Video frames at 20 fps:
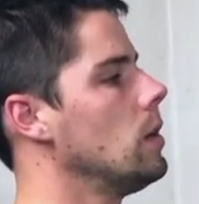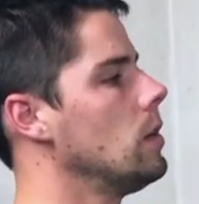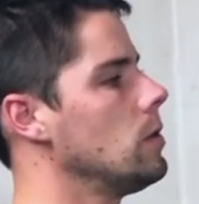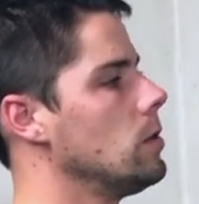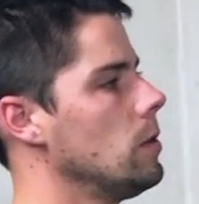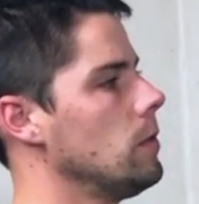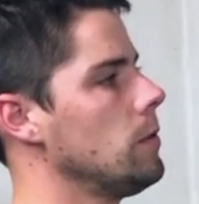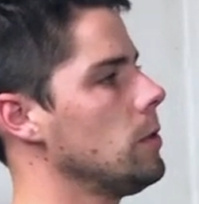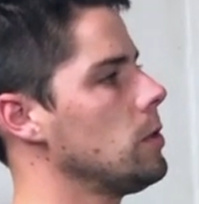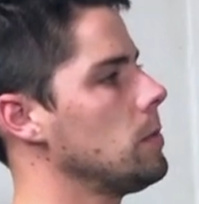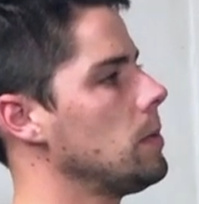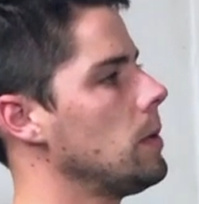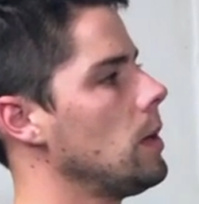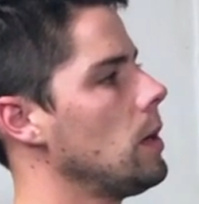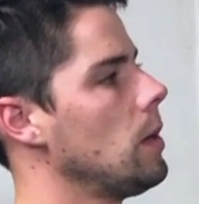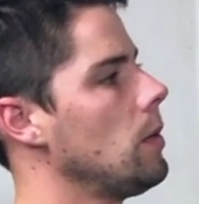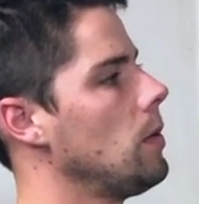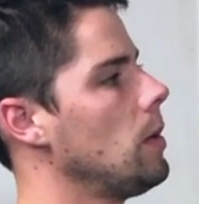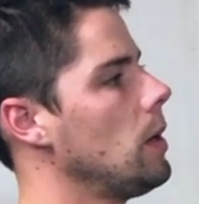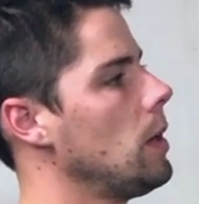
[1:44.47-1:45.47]
So the first
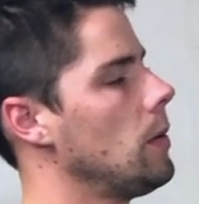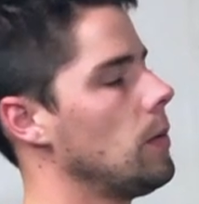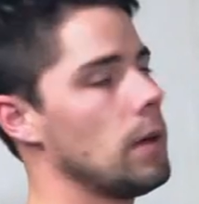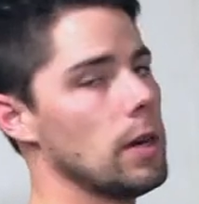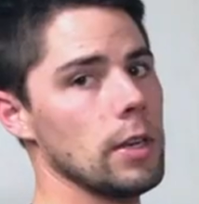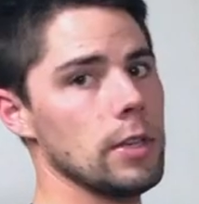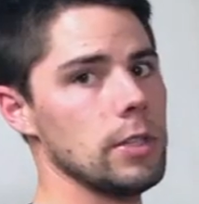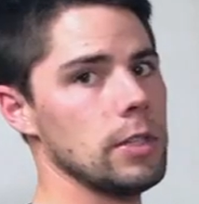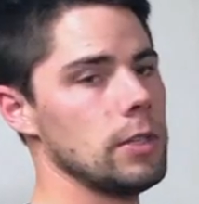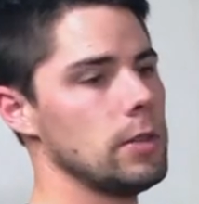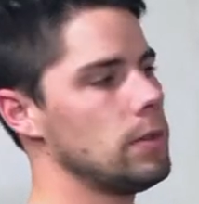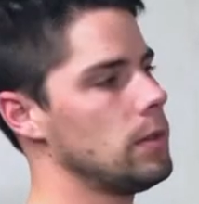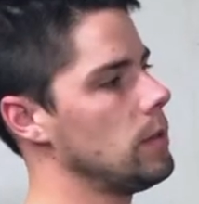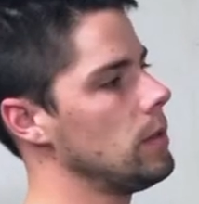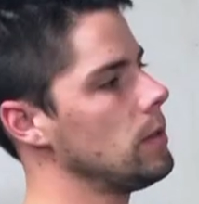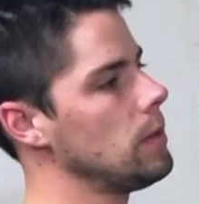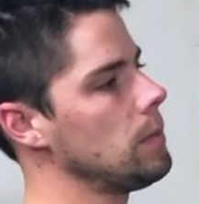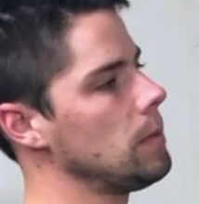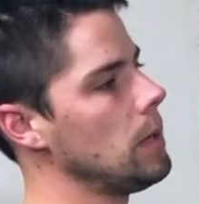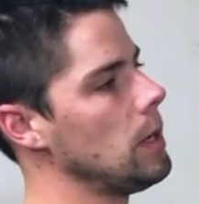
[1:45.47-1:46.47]
part I want to do
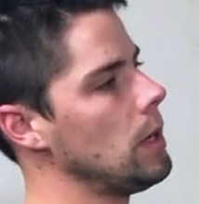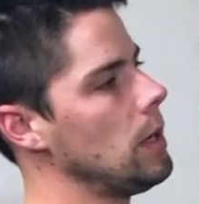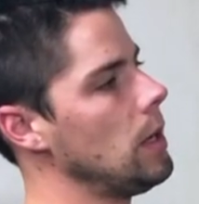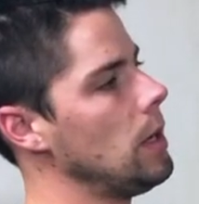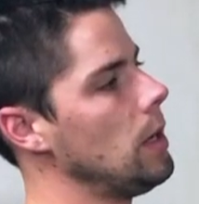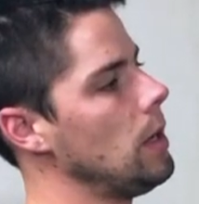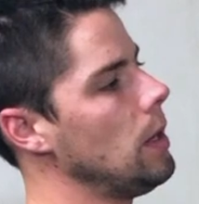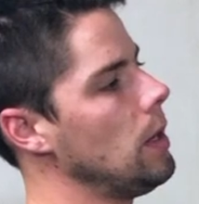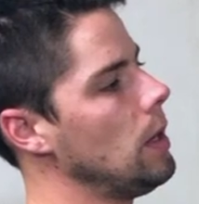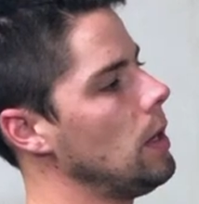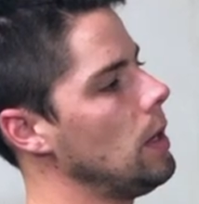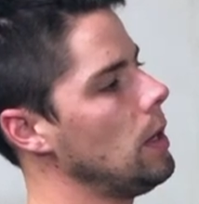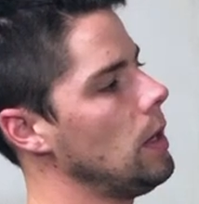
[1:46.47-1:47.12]
is I'm gonna,